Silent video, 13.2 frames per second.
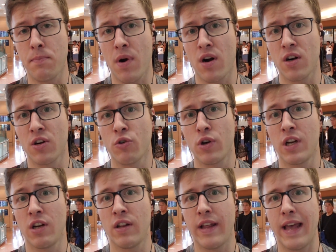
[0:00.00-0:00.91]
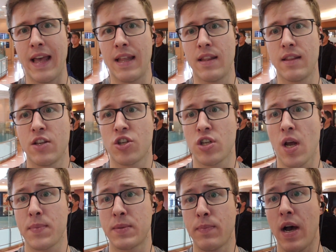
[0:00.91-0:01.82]
bar and grill, and the
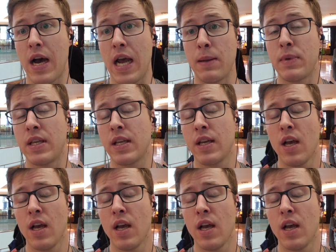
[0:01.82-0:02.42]
shops behind me,